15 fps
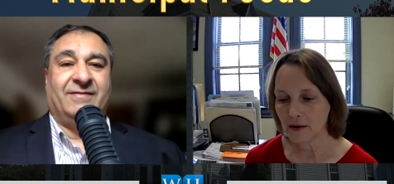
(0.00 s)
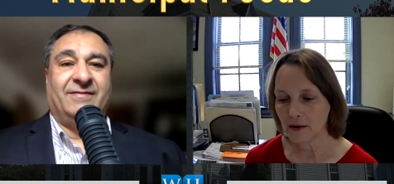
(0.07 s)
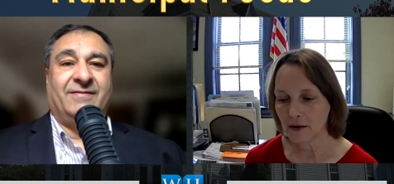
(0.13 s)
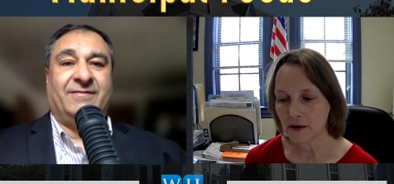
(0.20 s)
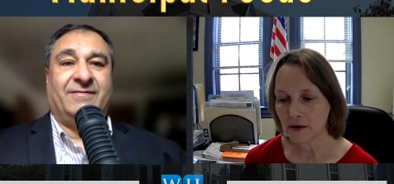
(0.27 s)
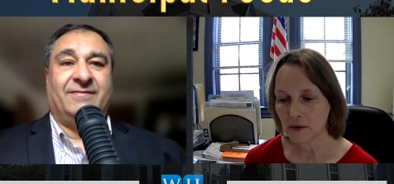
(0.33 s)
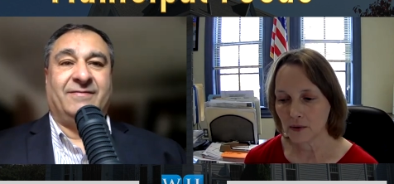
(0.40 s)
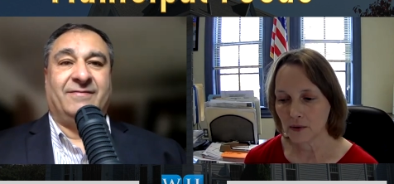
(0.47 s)

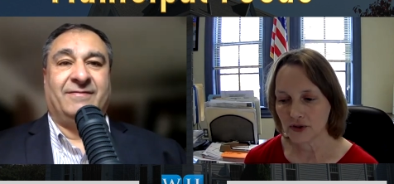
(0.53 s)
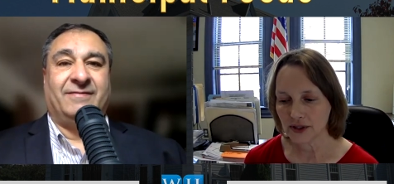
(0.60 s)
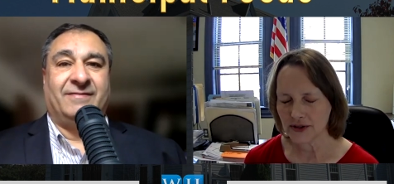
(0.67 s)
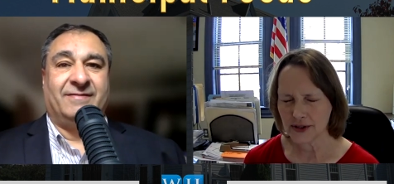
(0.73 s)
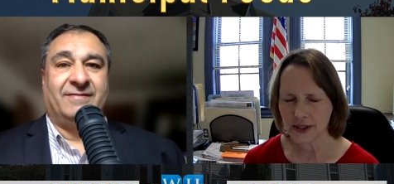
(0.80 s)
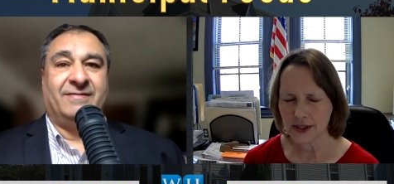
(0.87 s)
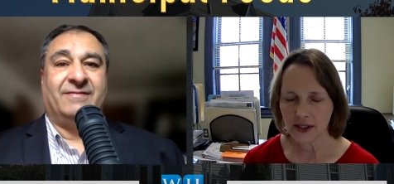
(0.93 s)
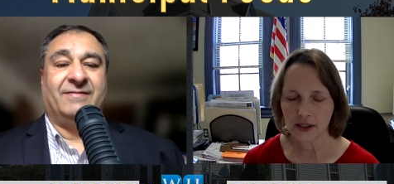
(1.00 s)
Speaker 1: you know, it was
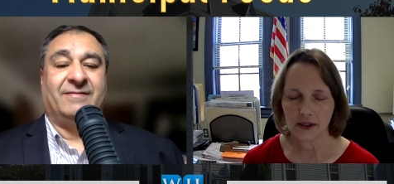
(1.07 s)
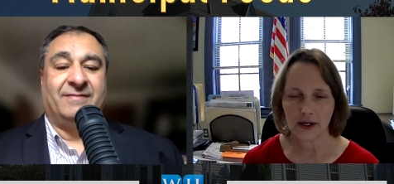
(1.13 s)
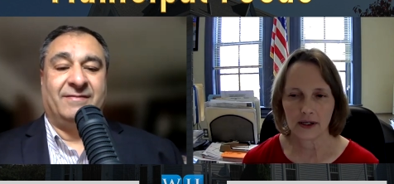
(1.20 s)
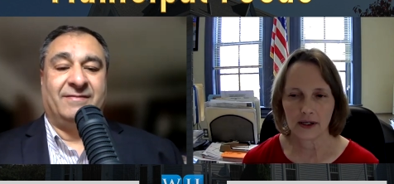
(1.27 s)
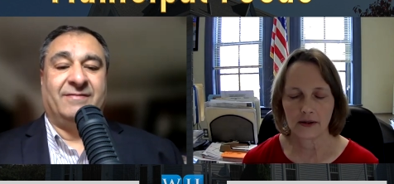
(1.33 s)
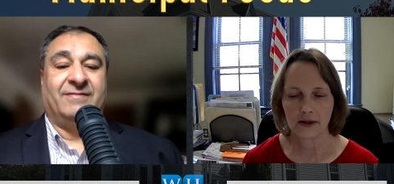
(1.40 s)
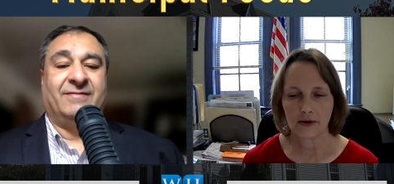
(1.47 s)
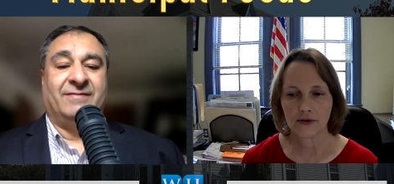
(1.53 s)
understanding
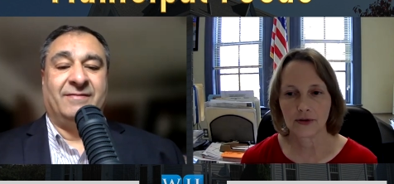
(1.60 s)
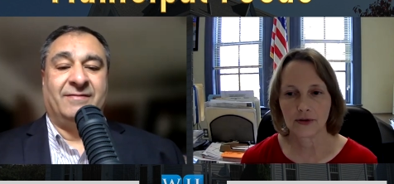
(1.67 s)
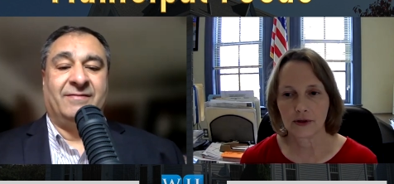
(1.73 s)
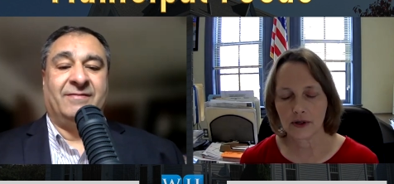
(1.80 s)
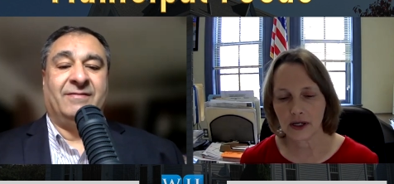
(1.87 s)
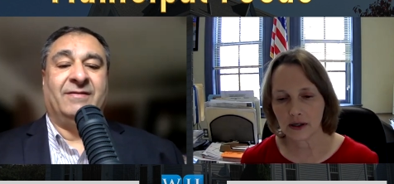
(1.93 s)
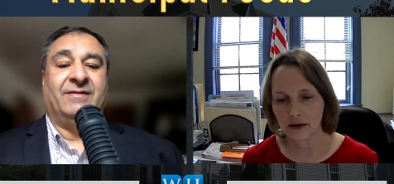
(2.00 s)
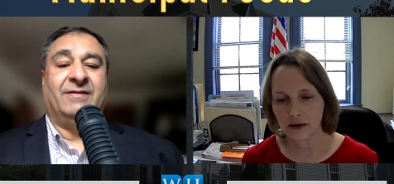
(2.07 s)
that there's a,
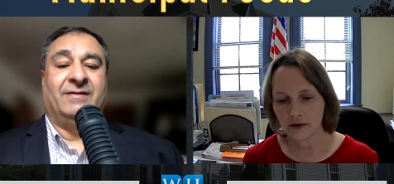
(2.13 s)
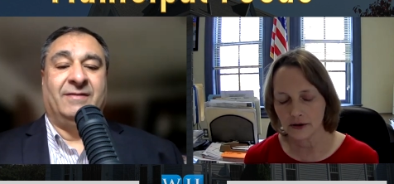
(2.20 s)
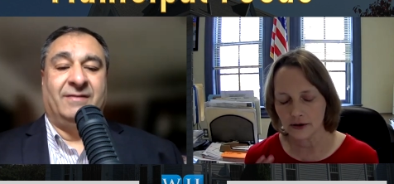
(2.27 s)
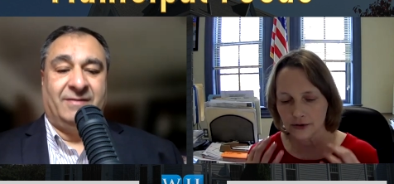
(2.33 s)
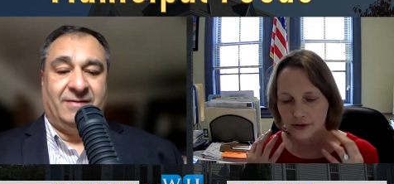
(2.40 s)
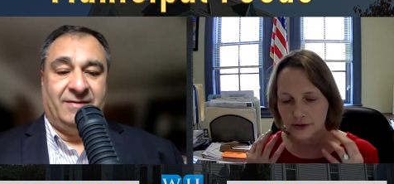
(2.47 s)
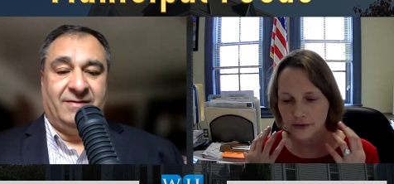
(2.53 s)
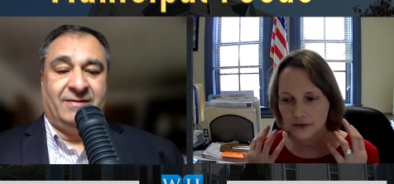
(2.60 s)
a
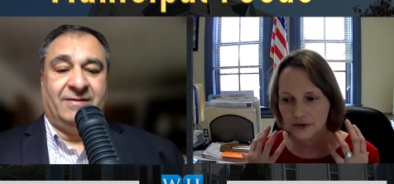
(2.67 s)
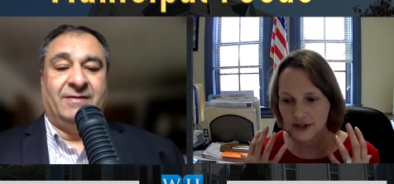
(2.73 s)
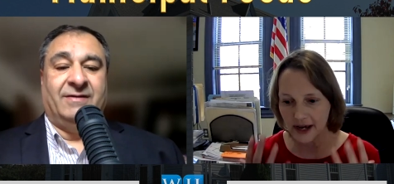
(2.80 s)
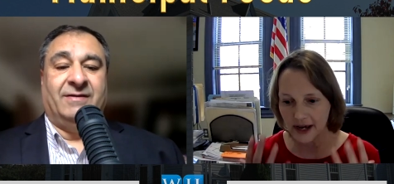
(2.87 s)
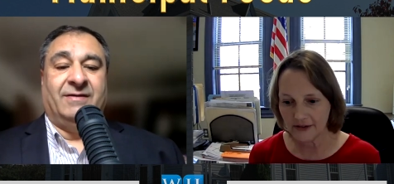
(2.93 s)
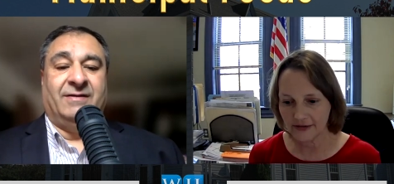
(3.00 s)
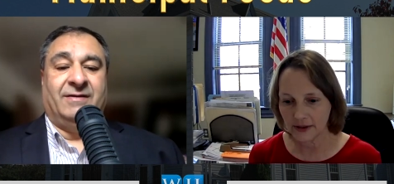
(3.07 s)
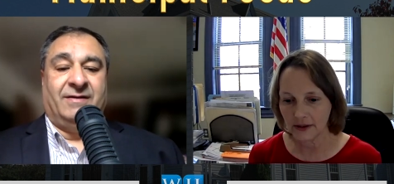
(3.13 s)
there's
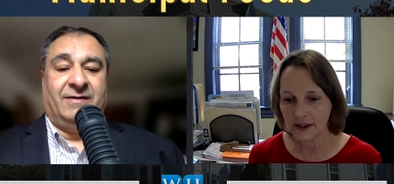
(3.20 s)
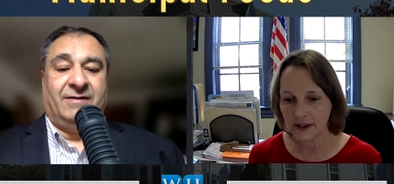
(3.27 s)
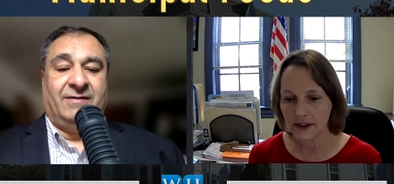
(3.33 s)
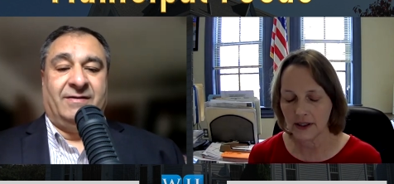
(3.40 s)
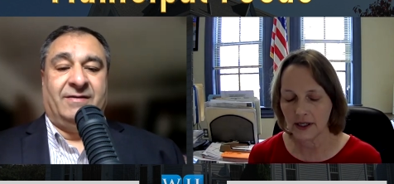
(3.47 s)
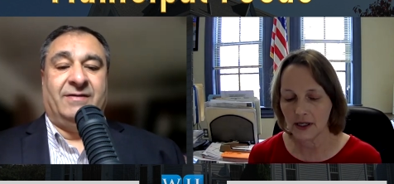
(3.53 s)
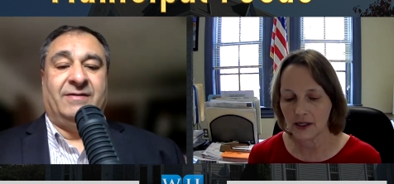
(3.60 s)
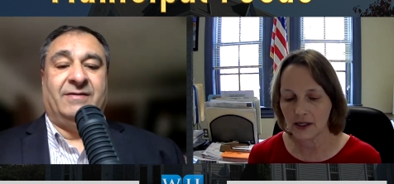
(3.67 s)

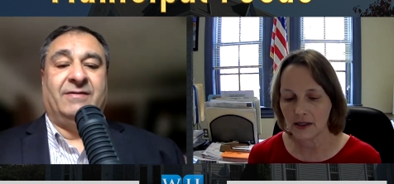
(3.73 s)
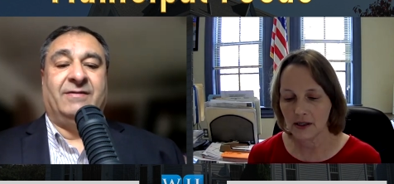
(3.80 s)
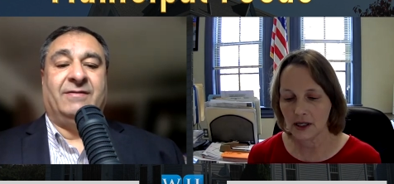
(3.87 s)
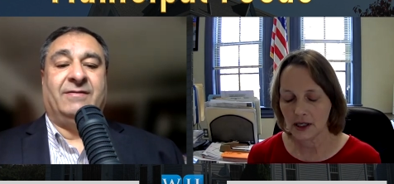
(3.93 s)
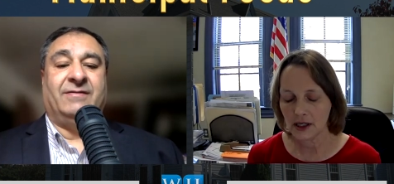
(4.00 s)
definitely